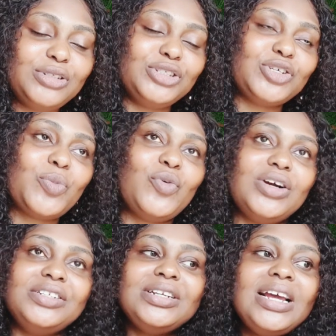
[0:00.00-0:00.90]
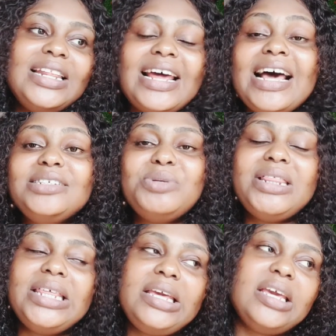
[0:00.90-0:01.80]
to someone that has been
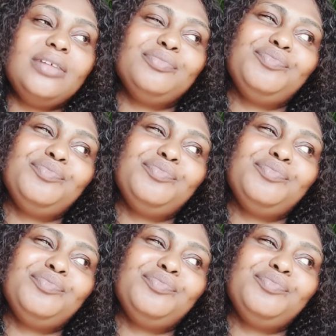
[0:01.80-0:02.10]
thinking,